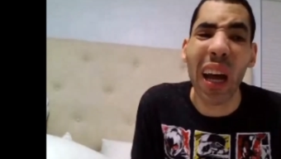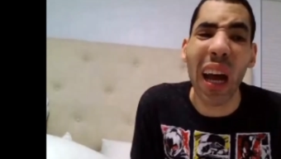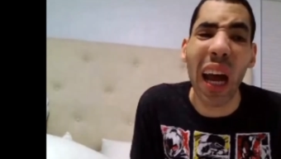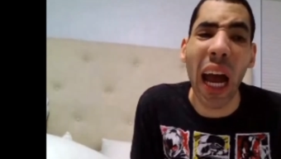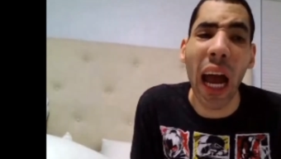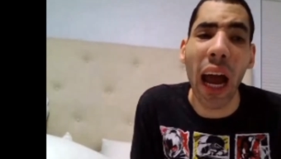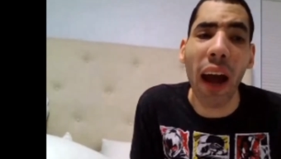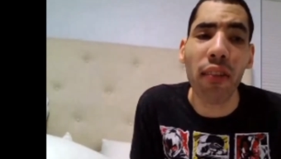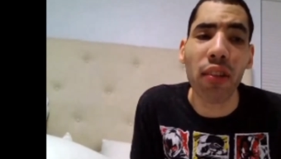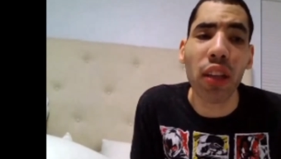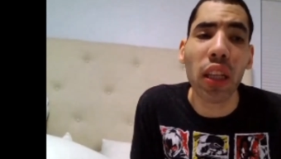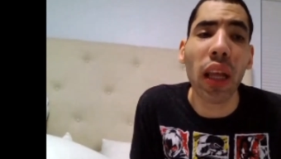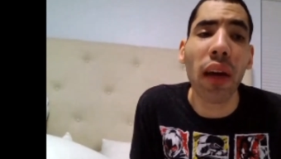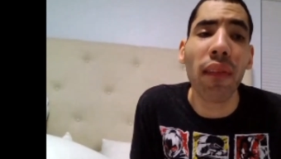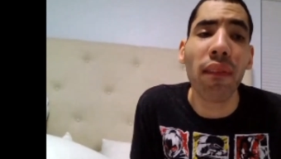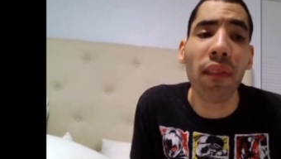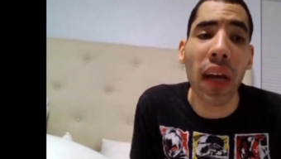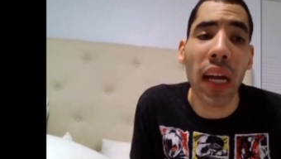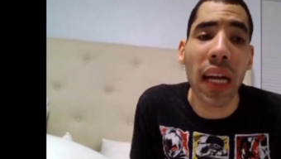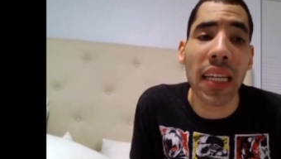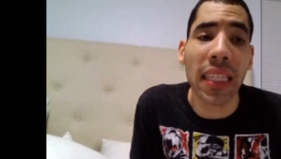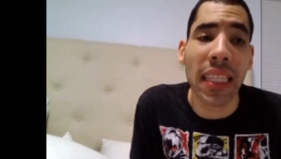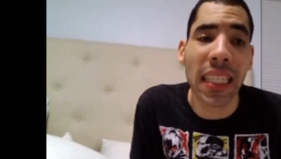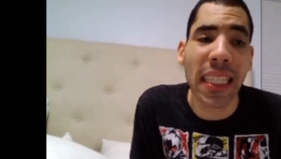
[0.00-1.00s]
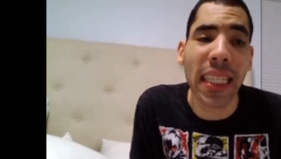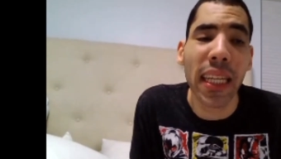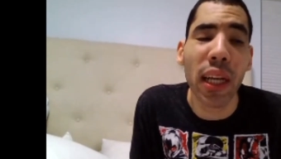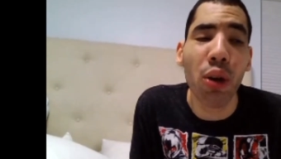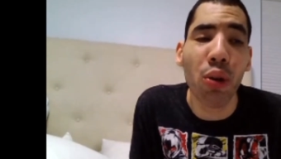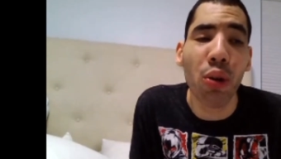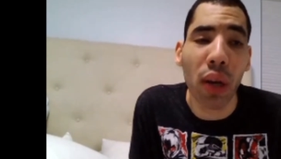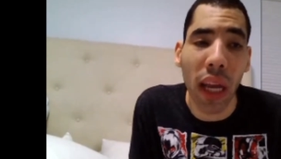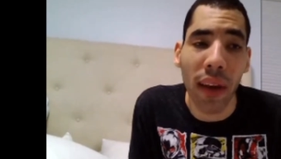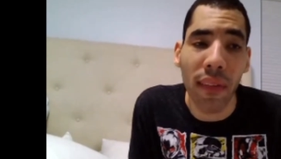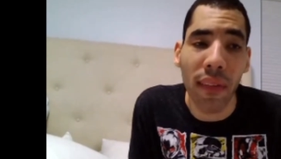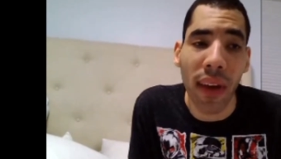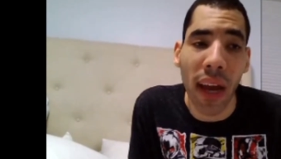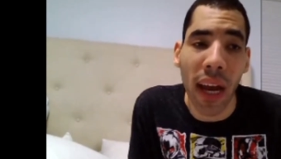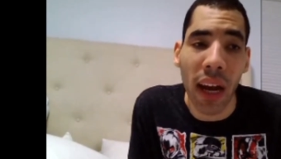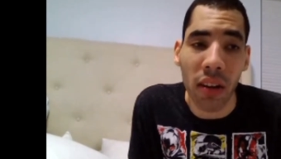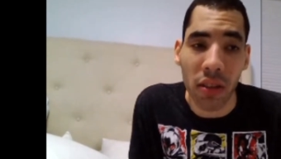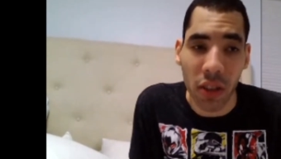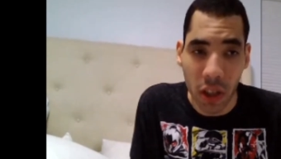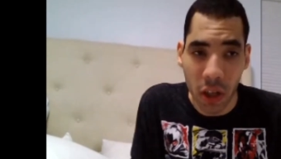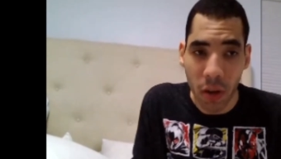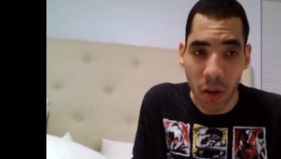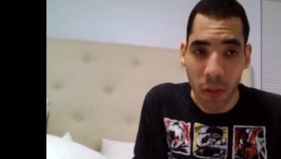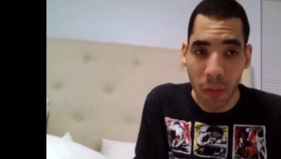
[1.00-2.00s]
after Man of Steel came
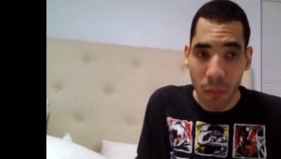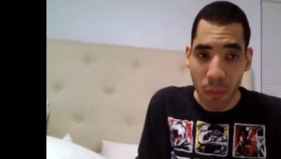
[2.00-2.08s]
out.